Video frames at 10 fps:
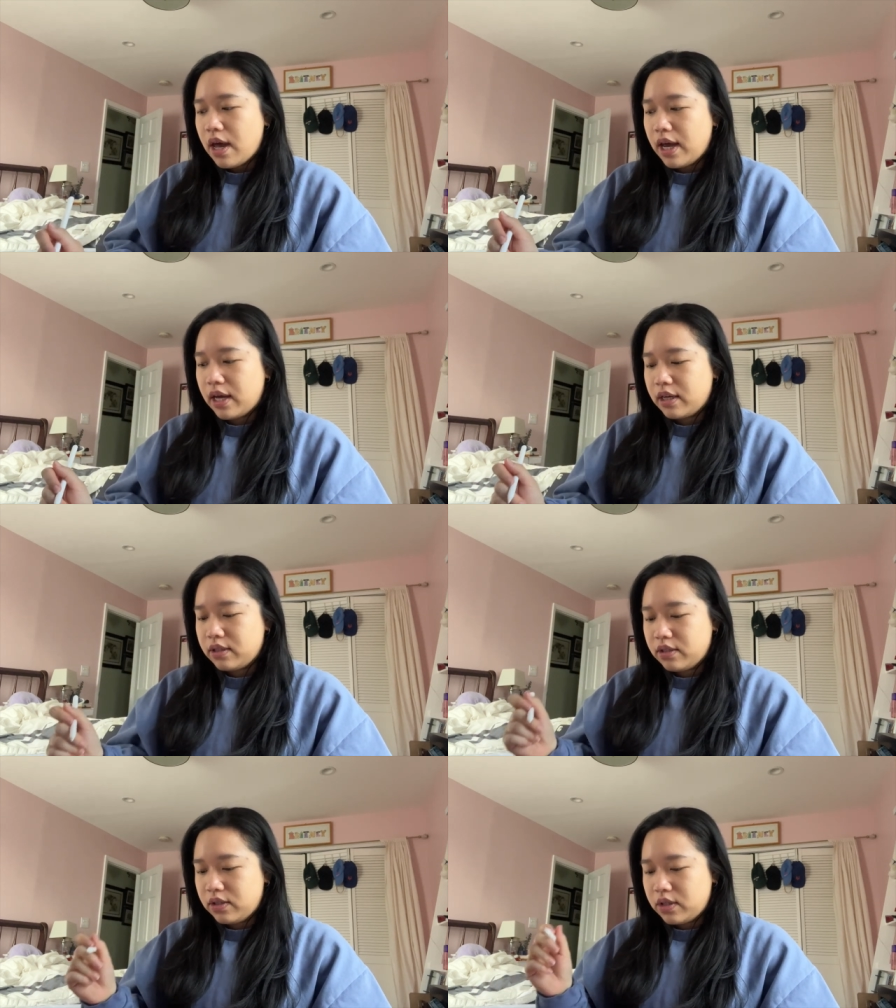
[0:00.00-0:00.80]

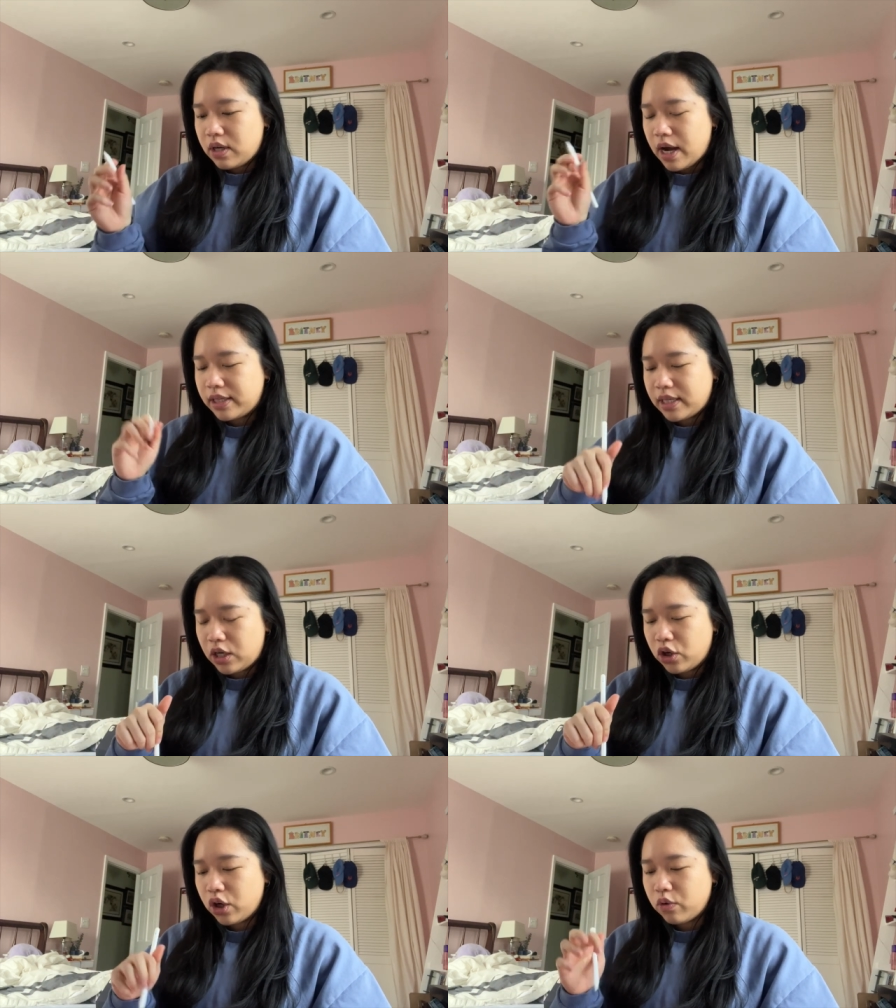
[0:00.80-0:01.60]
And I sent
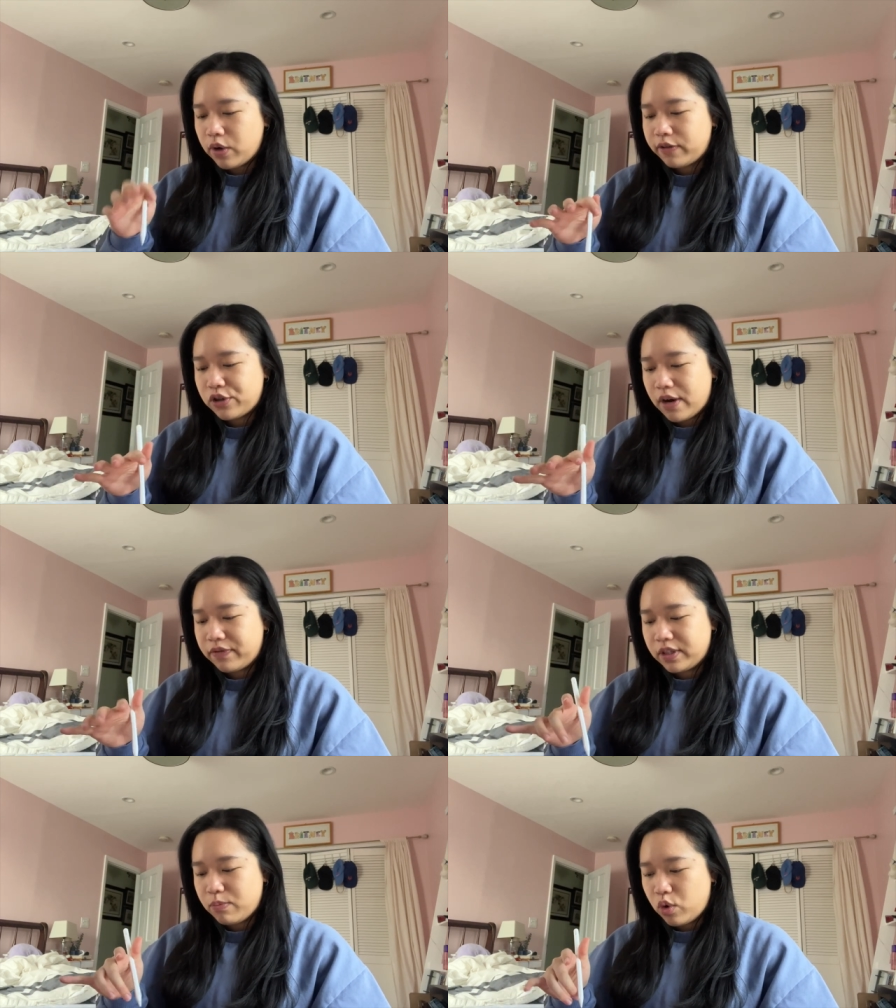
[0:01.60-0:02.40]
her a rough draft
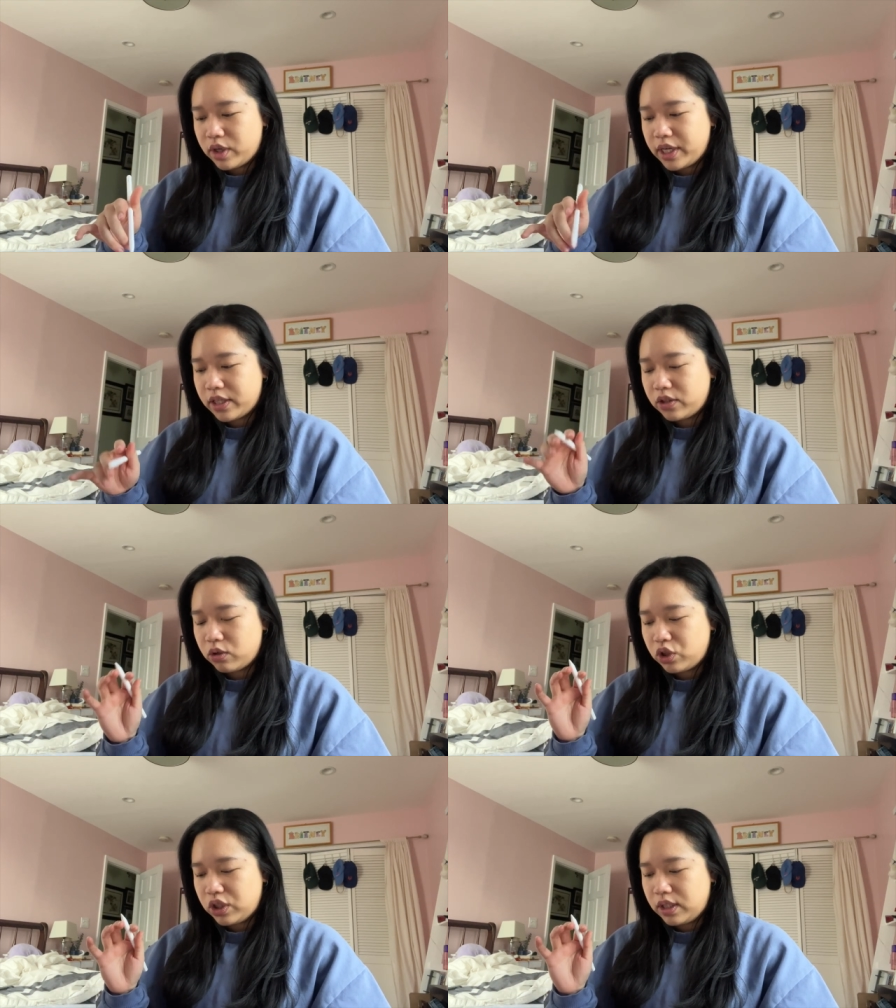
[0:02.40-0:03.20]
this morning and so
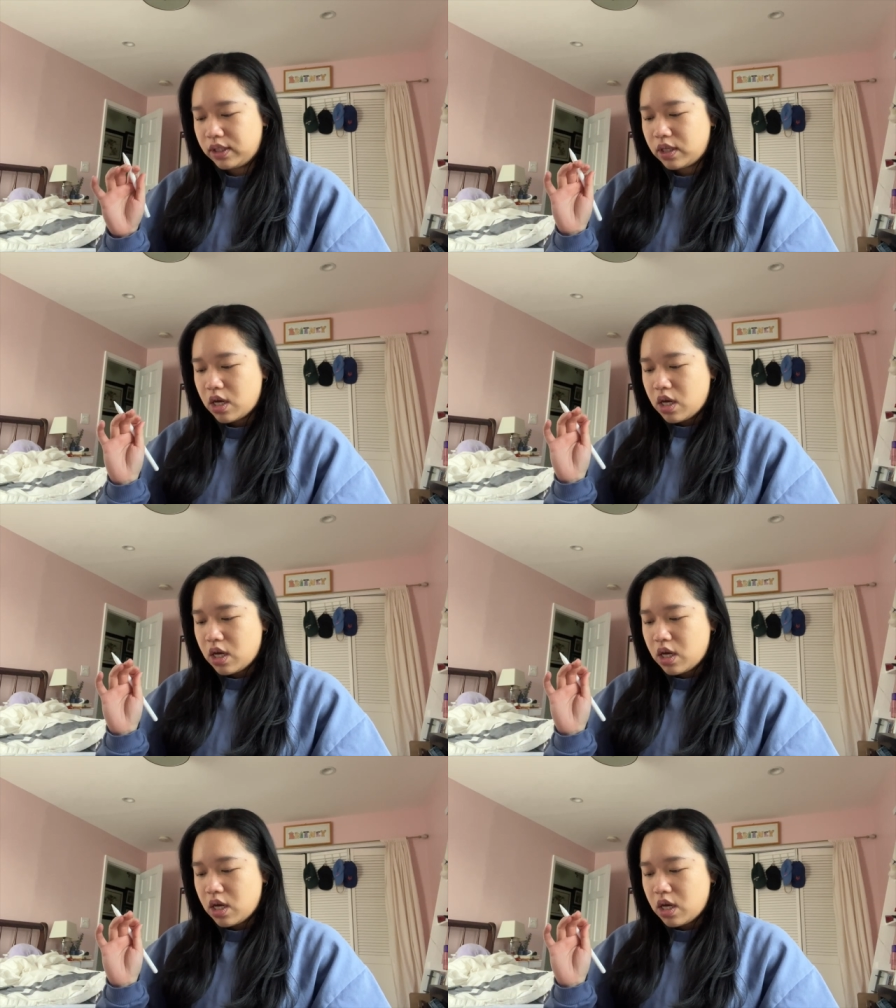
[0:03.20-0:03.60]
she's